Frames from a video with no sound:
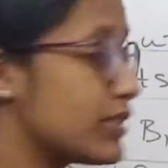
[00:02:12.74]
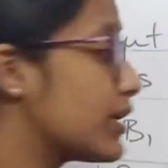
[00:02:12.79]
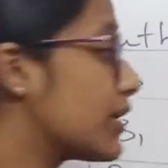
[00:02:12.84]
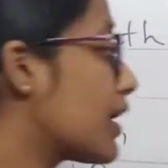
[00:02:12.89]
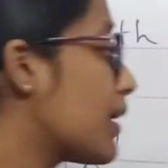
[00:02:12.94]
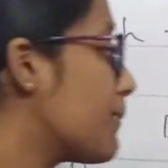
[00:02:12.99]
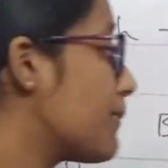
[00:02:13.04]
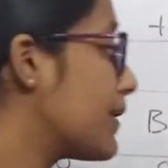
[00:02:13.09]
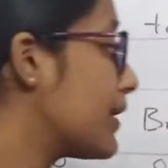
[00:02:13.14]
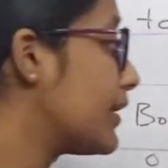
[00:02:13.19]
the
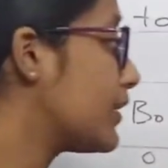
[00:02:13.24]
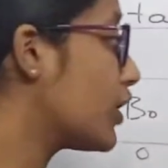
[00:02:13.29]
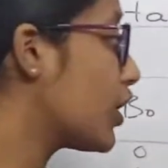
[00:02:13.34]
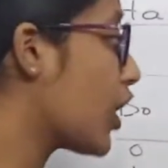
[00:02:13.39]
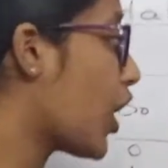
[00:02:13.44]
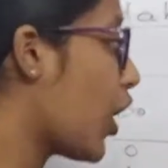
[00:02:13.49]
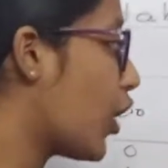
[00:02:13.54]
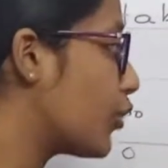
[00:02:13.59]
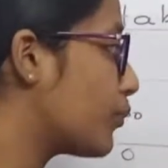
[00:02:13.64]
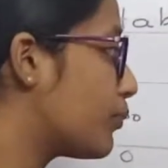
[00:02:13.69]
comparator
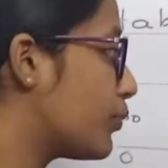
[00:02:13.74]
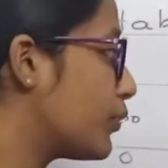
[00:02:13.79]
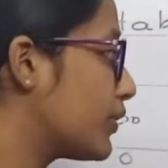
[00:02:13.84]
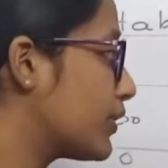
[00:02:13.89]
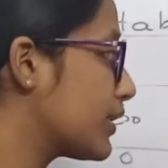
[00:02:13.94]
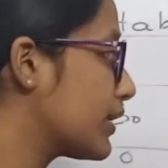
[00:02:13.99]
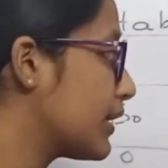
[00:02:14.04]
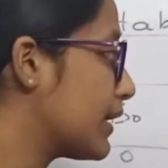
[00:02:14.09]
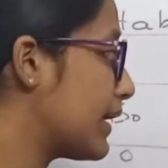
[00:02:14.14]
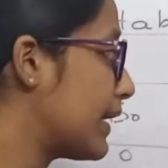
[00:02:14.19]
output
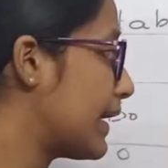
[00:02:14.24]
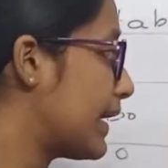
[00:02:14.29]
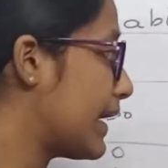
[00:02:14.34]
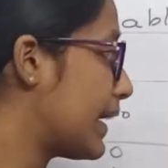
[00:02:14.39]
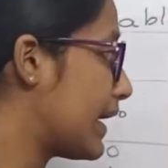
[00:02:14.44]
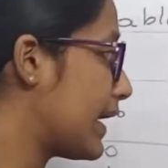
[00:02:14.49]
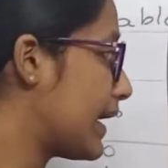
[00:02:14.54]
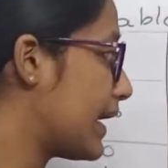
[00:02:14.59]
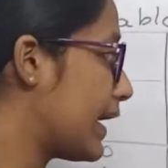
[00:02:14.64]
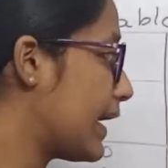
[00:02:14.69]

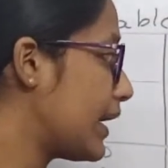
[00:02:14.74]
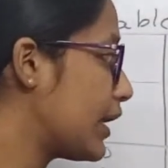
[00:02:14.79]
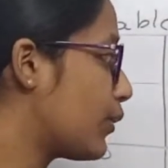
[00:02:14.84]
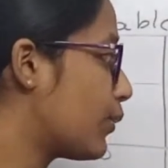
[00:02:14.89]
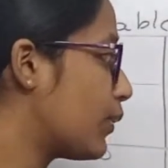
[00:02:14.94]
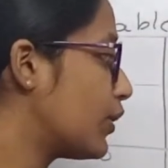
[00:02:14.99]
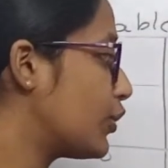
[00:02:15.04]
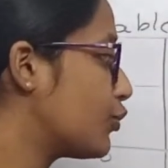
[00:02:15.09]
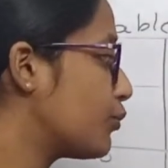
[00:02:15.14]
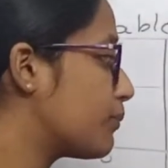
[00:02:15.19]
A
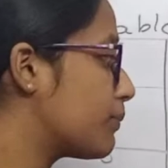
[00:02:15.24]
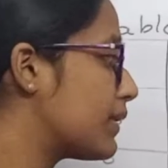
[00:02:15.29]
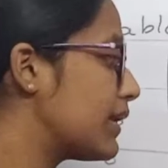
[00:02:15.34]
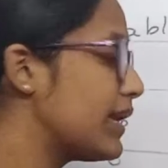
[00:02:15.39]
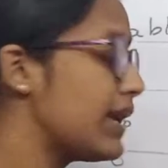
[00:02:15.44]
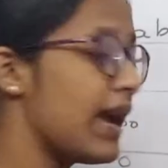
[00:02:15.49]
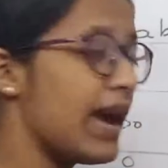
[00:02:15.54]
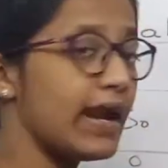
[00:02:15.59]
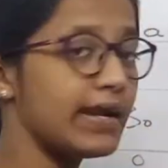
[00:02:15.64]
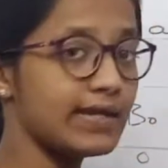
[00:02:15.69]
equal to
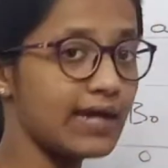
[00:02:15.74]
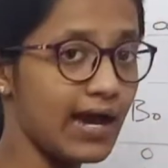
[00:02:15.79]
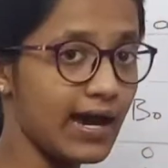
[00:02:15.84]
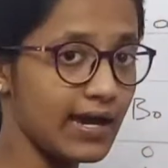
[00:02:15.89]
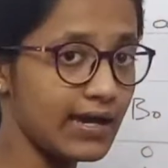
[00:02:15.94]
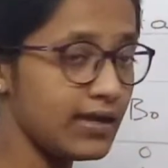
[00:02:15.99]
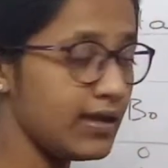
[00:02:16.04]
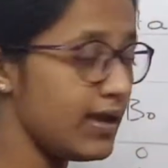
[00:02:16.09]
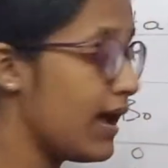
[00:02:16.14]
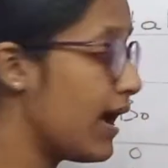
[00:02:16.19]
B at
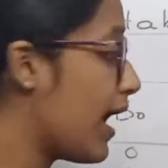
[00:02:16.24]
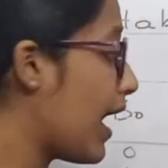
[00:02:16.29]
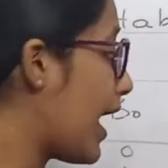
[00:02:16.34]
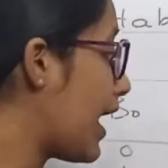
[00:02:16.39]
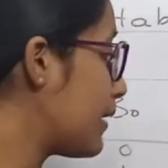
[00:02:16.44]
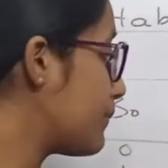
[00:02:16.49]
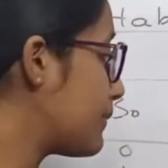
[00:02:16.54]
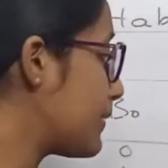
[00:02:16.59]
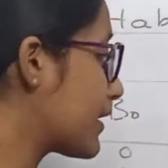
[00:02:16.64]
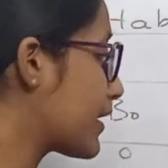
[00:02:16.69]
high
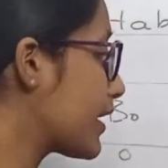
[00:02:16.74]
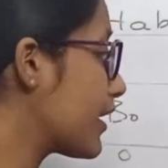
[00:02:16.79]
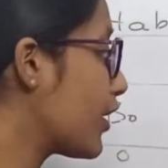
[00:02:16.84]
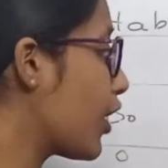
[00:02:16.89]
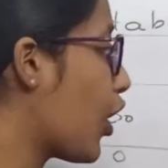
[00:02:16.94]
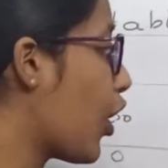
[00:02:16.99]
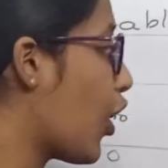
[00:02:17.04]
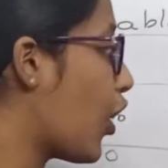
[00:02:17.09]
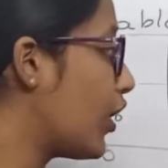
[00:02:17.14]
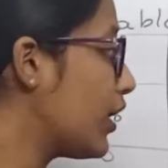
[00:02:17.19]
and making
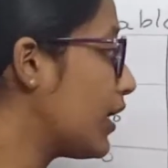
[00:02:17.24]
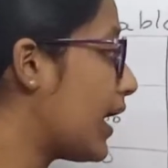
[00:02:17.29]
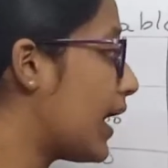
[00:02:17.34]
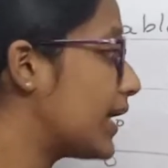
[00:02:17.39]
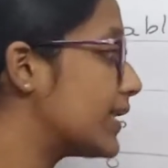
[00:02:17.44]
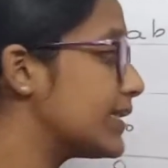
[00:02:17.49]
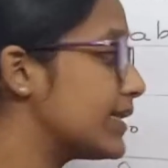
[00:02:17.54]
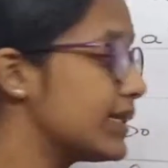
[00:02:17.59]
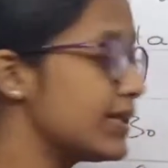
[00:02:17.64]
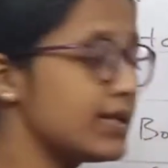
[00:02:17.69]
all
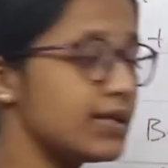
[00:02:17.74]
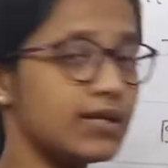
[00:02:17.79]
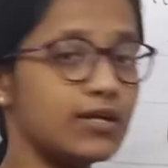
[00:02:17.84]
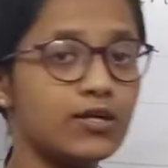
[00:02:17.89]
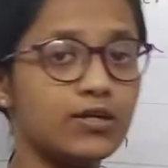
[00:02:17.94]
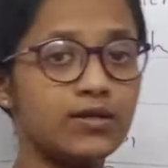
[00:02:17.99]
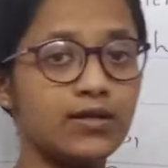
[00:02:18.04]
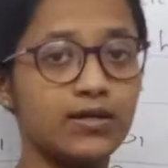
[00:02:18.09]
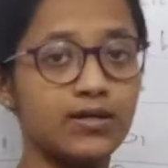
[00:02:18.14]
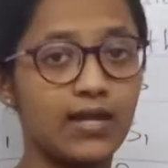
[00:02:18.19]
other
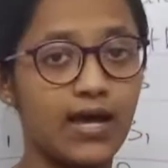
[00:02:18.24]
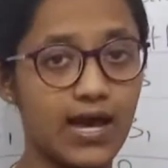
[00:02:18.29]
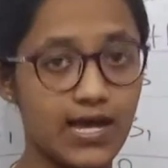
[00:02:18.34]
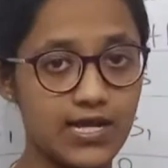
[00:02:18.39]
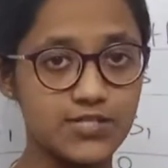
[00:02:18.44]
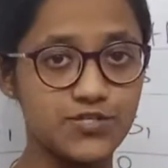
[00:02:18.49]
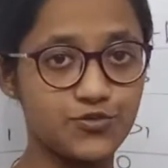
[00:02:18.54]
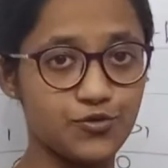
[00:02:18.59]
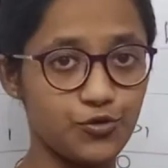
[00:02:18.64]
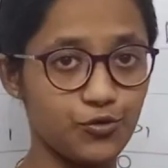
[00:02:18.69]

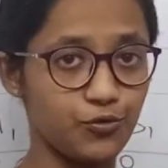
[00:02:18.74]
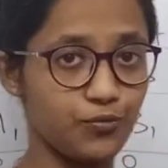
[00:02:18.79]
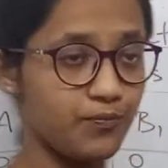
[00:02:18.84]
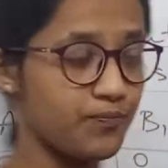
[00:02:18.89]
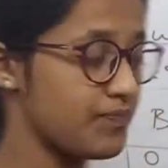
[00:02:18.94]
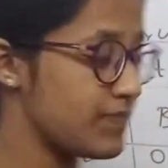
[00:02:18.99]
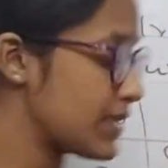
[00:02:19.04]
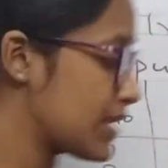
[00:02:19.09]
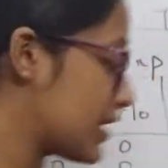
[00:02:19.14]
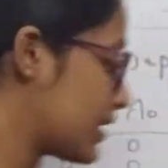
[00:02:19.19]
as low.
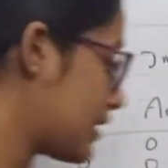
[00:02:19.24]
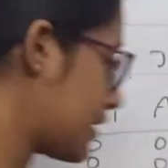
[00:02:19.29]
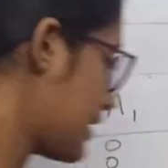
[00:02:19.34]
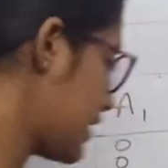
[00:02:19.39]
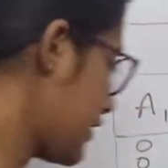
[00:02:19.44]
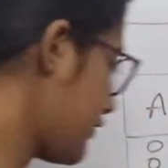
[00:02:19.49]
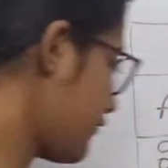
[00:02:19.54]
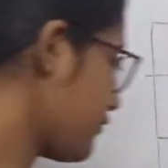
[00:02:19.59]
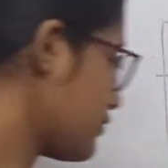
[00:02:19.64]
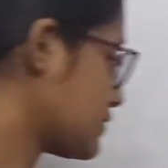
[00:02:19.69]

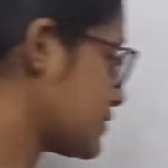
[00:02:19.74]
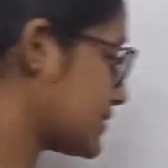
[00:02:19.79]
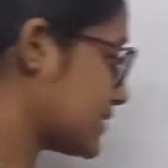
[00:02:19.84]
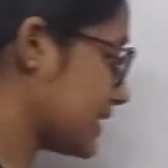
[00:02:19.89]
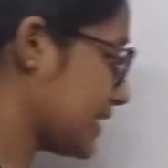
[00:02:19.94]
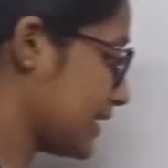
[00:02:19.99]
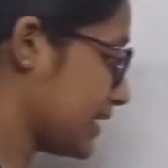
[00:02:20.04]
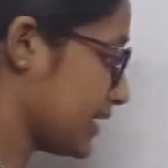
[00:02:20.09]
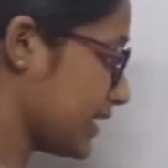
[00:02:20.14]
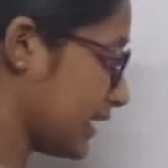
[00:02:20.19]
If you
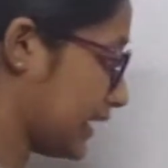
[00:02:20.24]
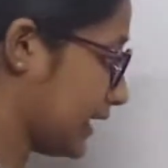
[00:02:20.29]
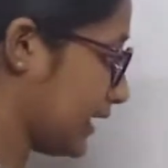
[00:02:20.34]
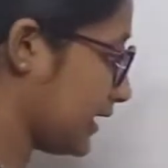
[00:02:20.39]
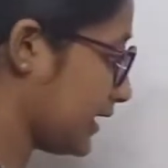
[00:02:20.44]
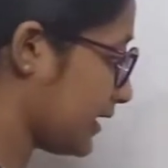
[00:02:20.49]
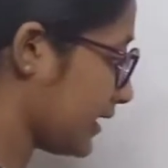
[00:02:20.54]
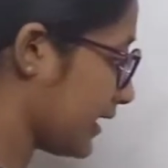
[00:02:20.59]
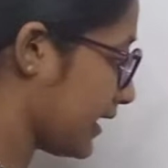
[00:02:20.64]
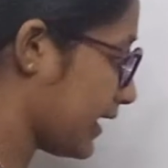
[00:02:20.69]
see
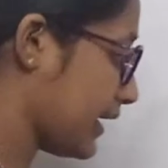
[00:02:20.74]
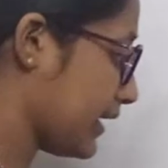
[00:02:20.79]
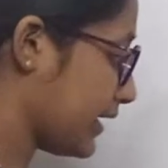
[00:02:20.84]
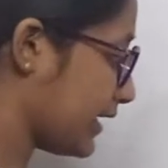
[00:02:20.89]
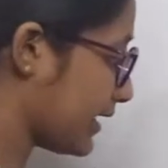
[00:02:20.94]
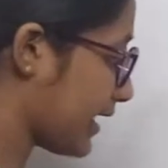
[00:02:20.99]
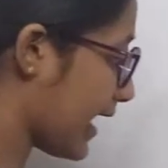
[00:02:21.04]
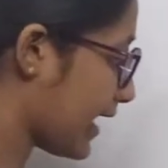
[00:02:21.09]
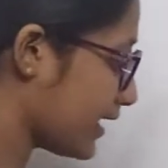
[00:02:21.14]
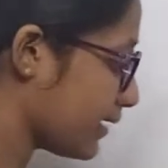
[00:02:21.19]
here,
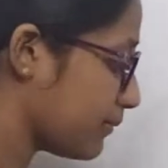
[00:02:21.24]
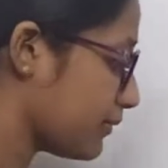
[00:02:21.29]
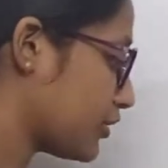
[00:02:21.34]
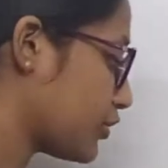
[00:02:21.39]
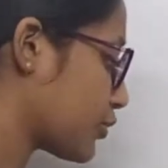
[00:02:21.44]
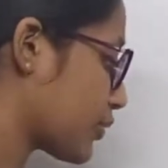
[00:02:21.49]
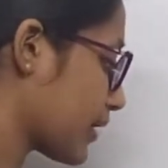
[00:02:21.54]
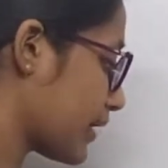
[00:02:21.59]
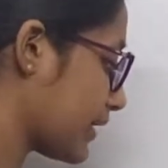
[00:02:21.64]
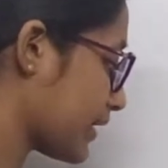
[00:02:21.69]
any randomly
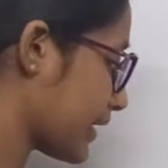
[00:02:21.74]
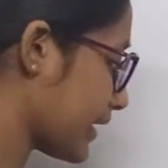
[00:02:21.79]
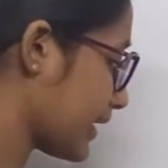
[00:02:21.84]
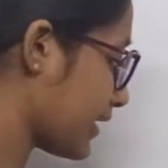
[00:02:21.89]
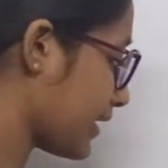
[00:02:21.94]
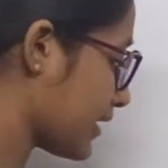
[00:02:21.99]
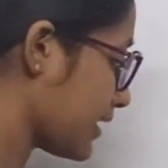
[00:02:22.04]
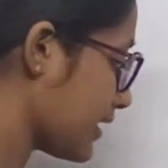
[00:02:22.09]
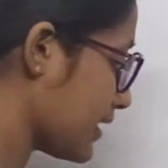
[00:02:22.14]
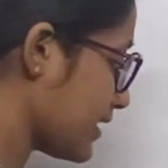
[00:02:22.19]
you can take